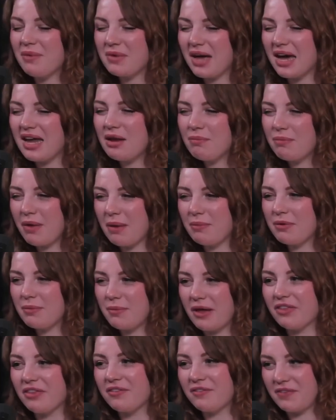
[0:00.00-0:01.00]
kind of bummed
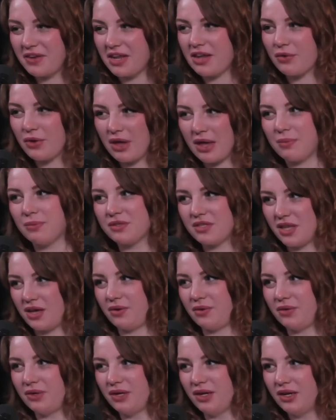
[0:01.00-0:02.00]
about the video games
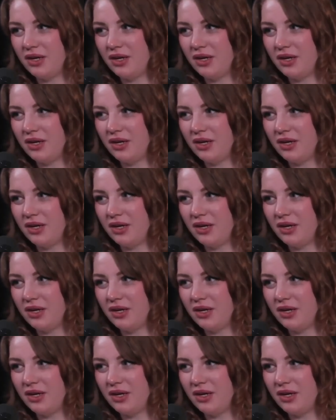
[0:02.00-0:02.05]
though.